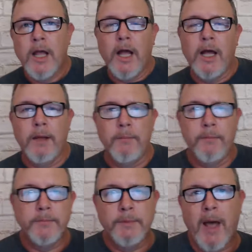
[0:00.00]

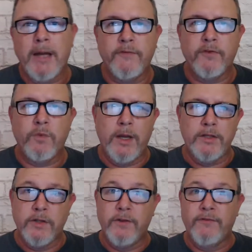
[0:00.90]
The body of this wine
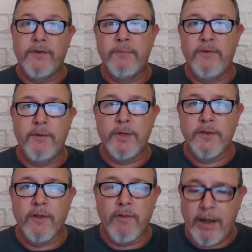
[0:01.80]
is very much
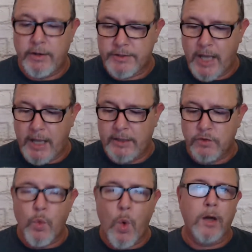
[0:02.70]
on the lighter side. It's
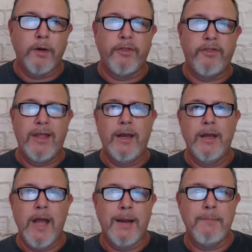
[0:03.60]
water thin,
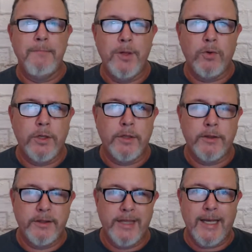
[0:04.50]
not milk
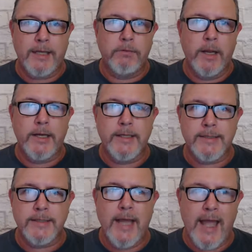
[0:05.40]
thick, right? It
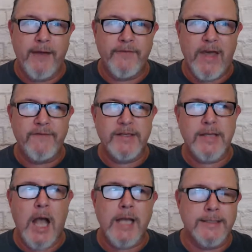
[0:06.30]
doesn't have that
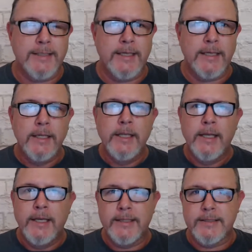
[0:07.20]
viscosity.
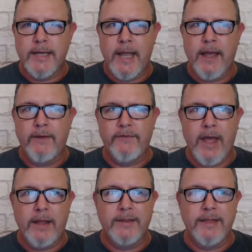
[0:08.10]
It doesn't have
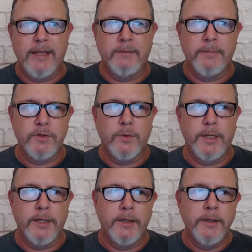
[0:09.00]
that thing
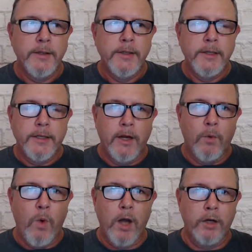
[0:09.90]
between,
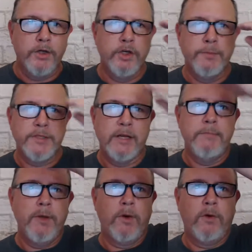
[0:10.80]
water, 2%
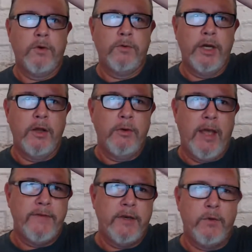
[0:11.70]
milk,
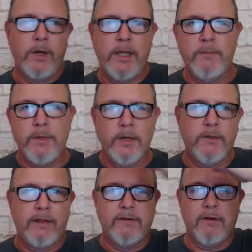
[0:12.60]
heavy cream.
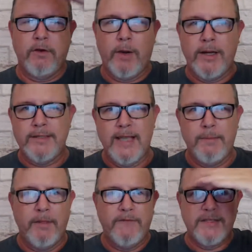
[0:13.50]
That's a great
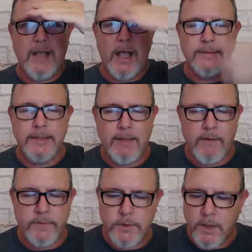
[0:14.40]
example of viscosity
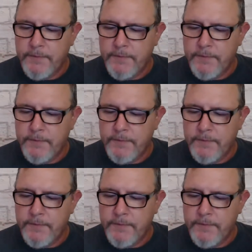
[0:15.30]
levels.